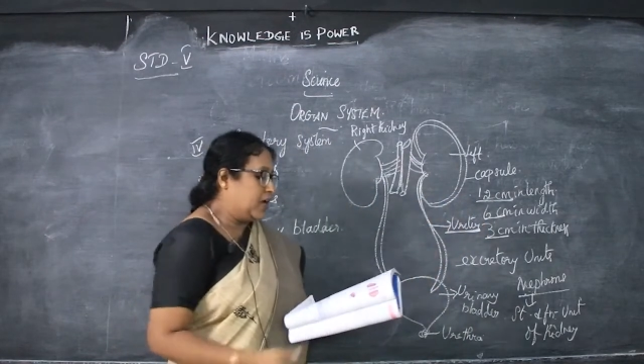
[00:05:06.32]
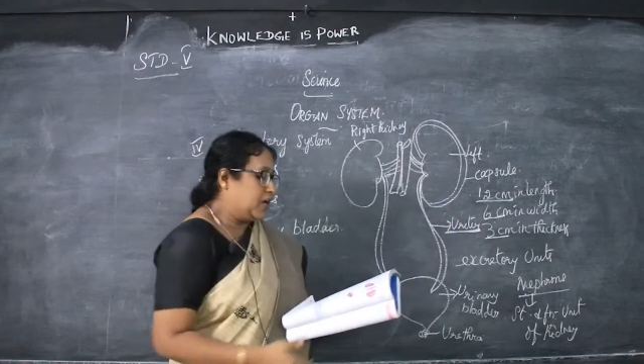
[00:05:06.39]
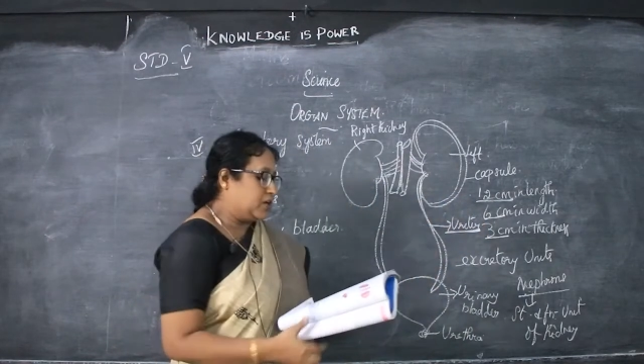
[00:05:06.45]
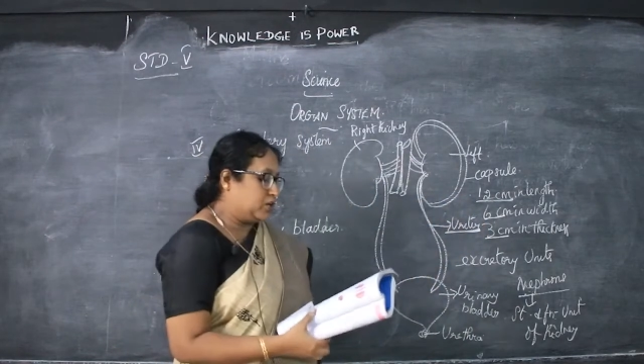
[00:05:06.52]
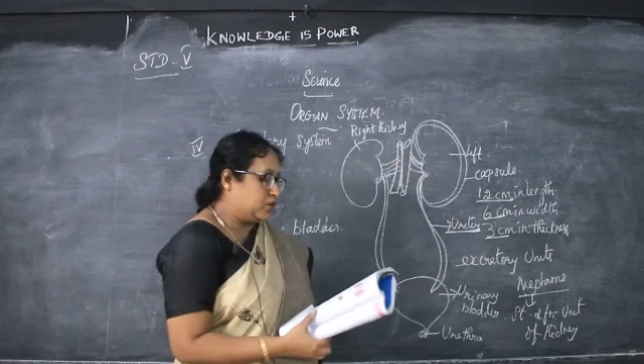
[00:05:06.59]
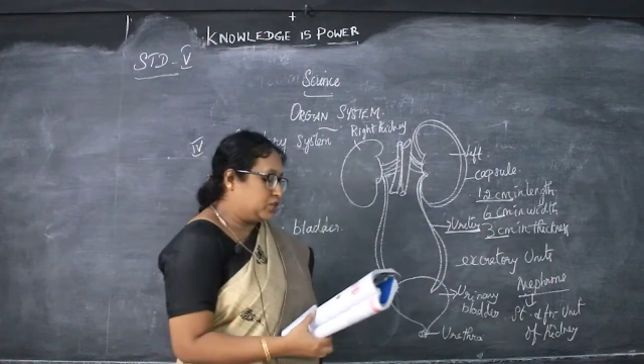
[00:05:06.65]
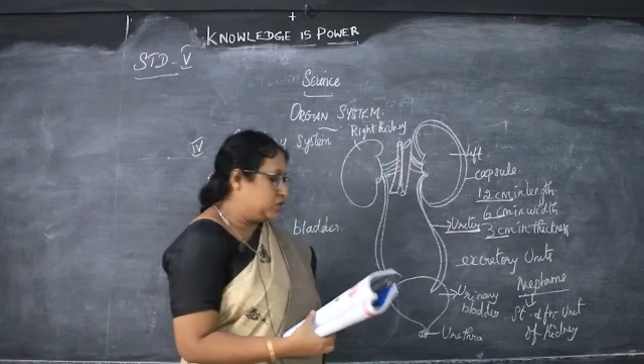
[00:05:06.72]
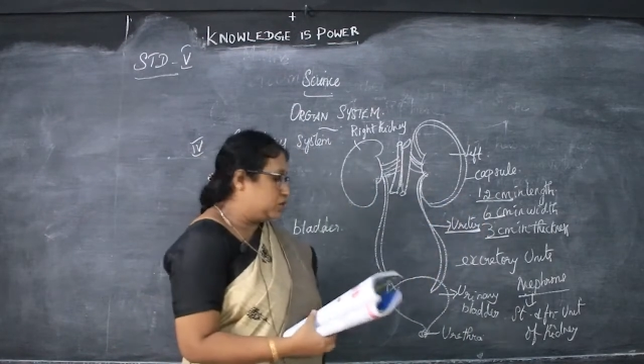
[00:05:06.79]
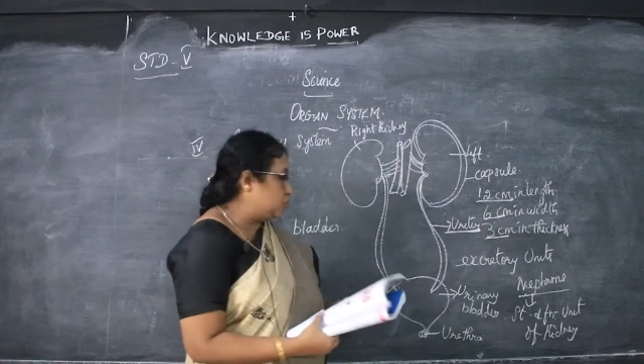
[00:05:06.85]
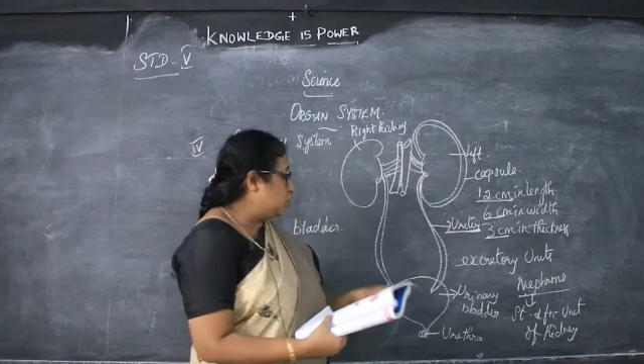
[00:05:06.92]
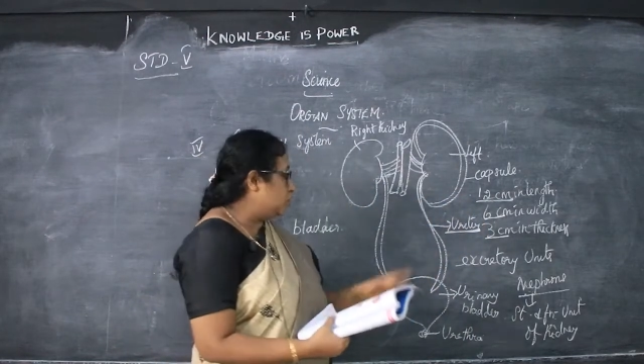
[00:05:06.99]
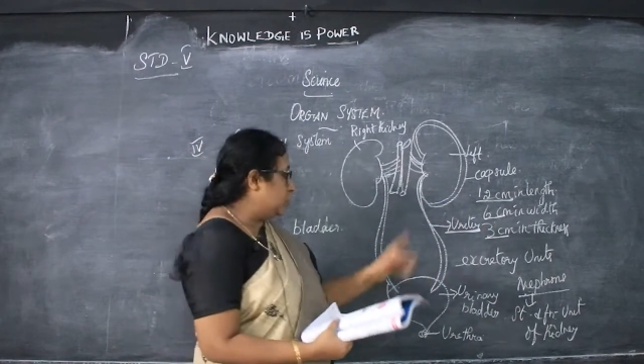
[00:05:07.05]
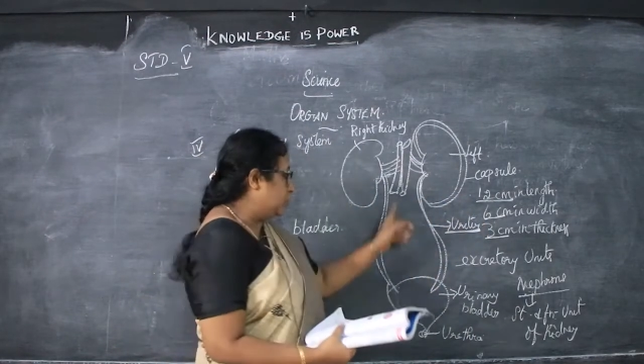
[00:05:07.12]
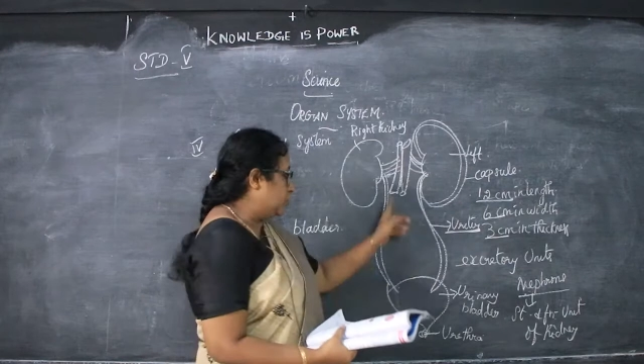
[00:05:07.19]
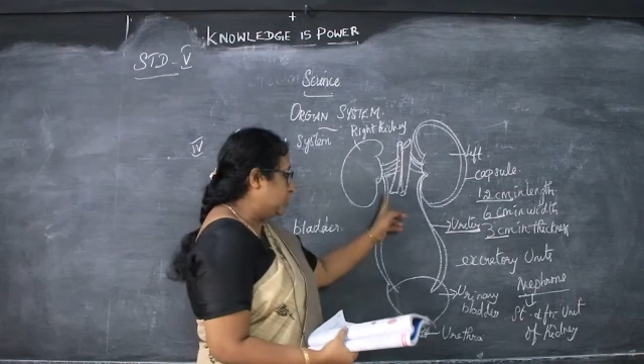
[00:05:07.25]
Now
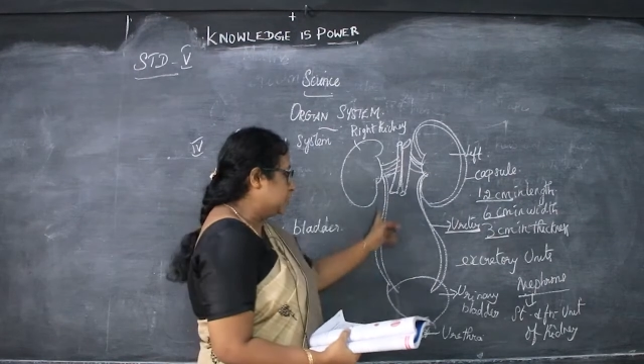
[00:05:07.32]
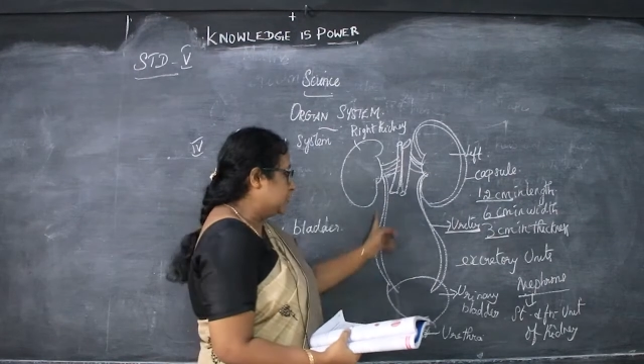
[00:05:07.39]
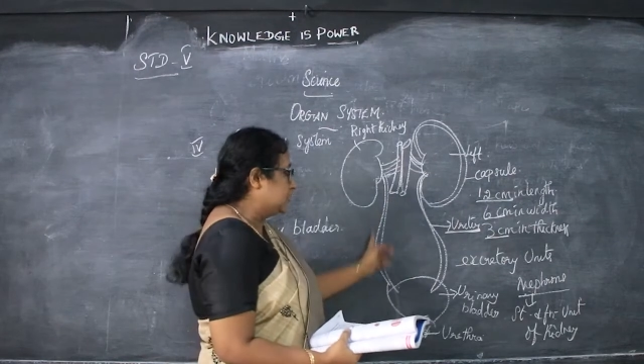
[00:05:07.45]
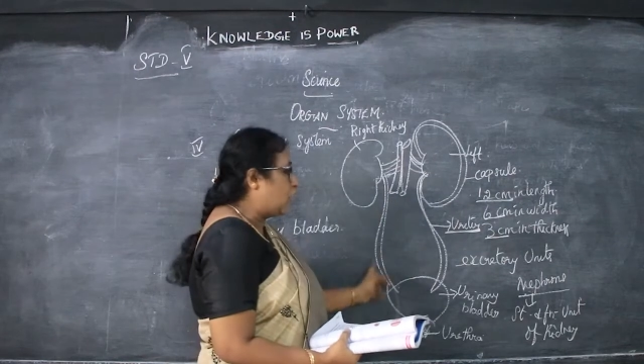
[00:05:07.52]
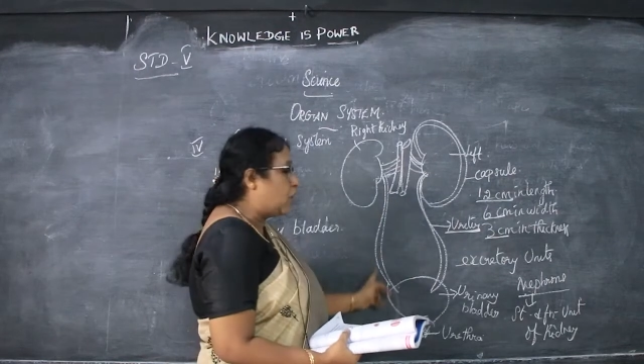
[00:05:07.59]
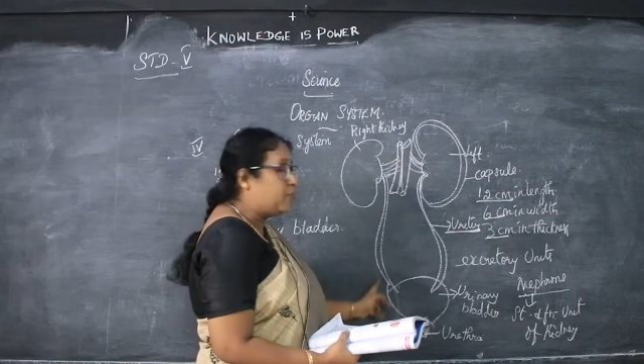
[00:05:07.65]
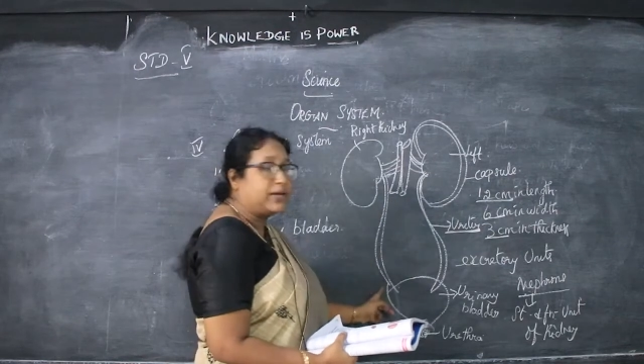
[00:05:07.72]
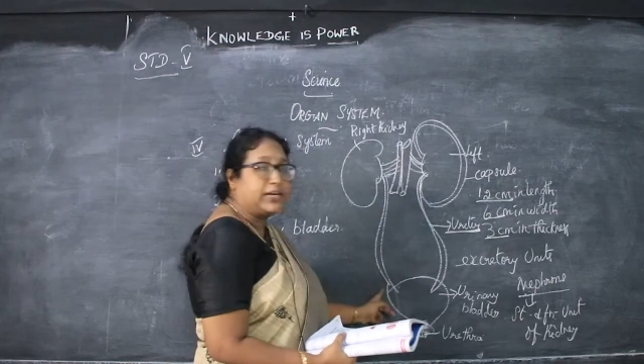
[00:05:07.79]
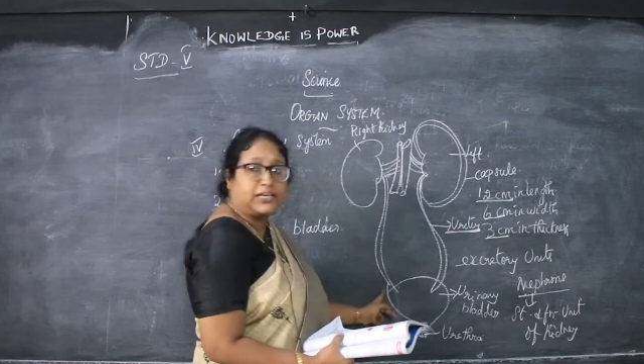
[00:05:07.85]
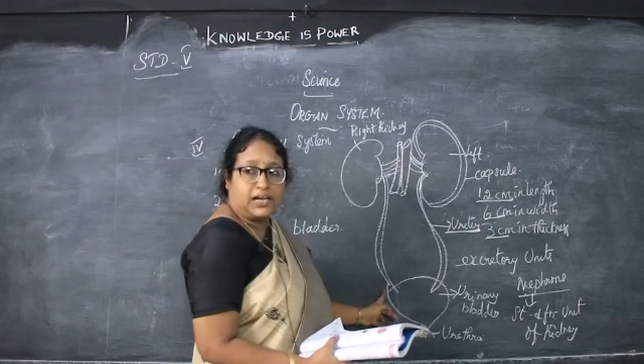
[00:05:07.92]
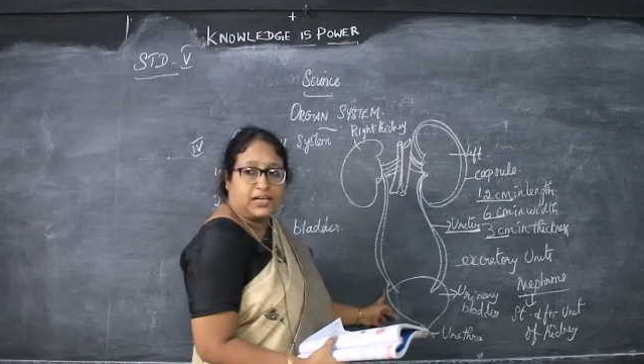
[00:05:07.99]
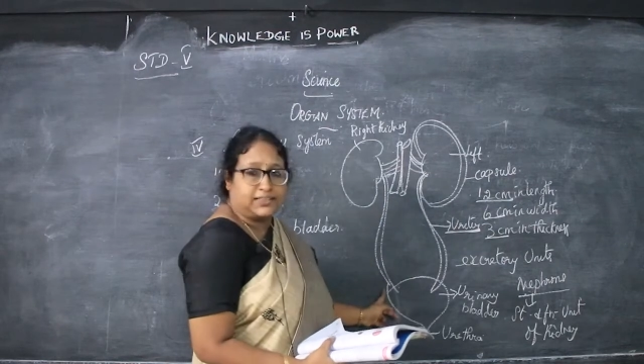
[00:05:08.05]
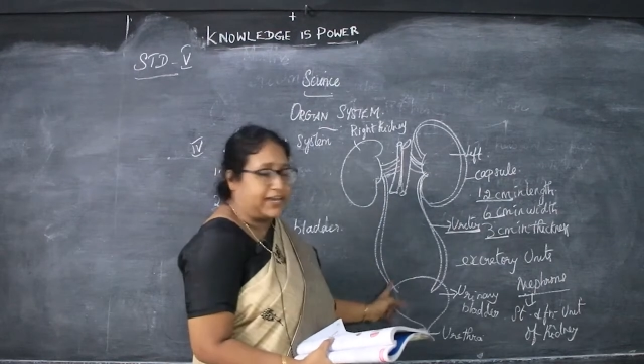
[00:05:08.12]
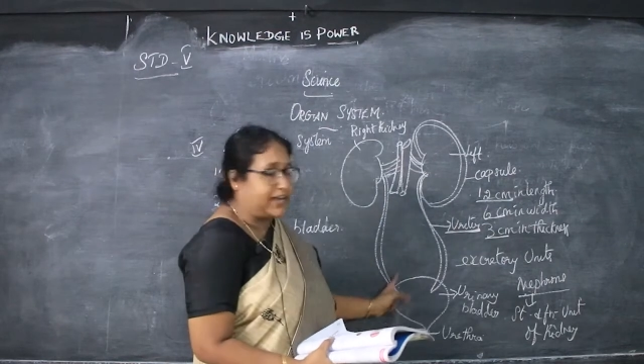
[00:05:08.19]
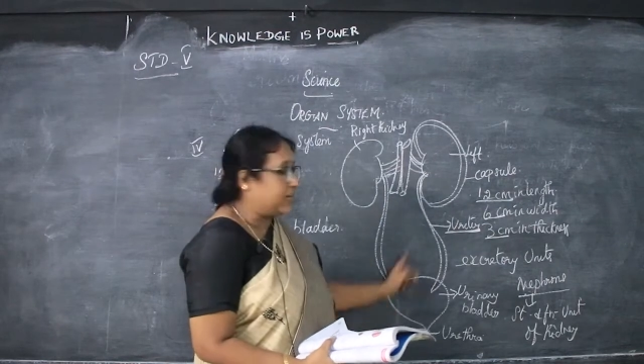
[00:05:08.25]
two ureters, how many
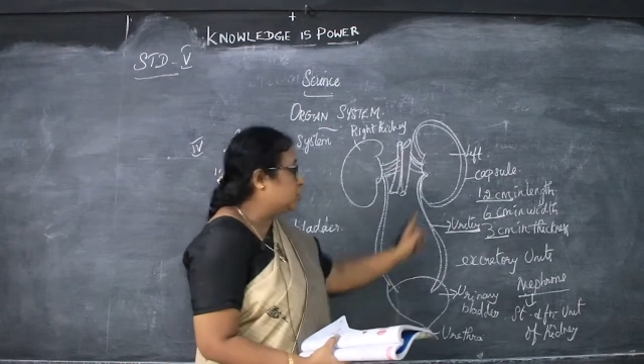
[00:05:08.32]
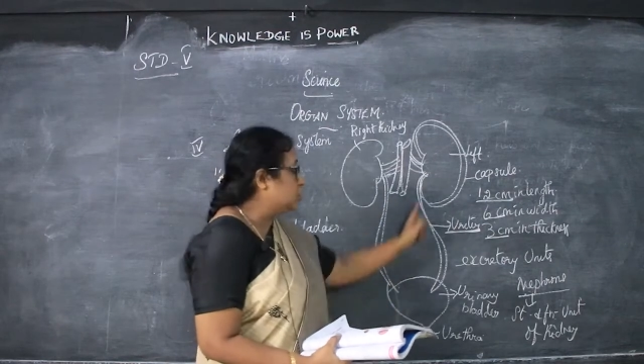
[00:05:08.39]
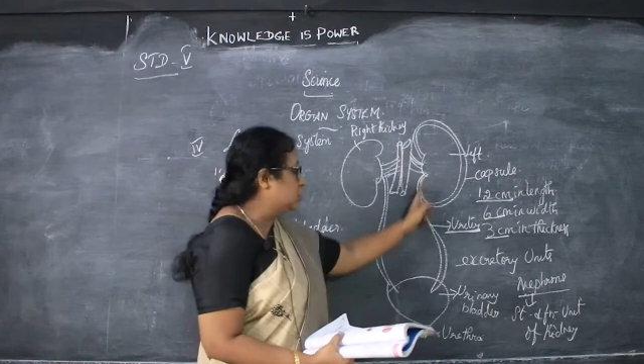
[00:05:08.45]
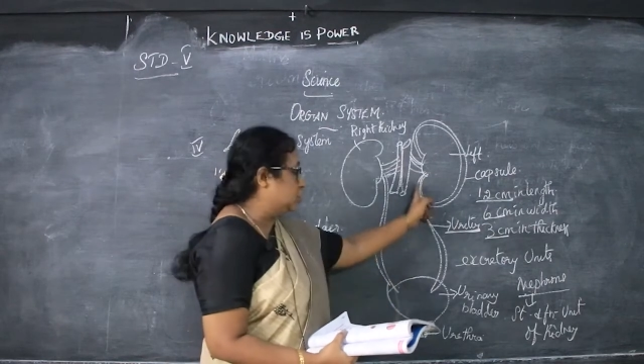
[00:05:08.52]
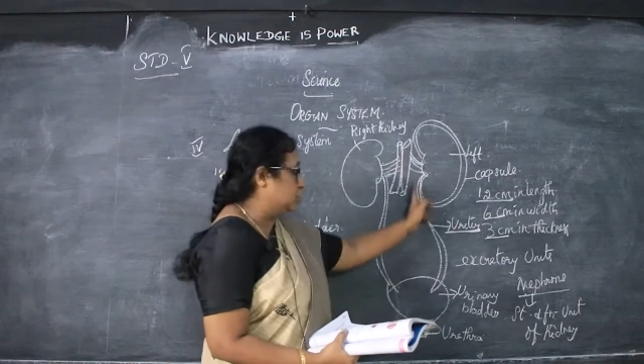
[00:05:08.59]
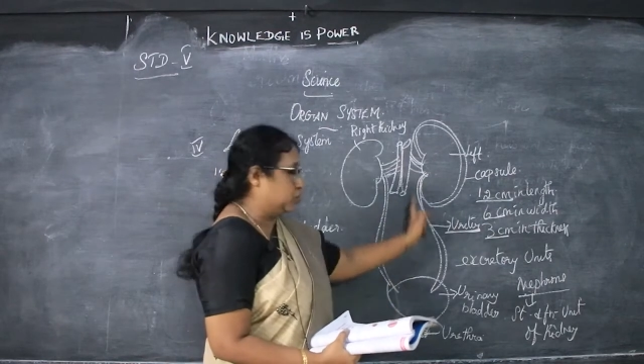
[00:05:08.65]
are there?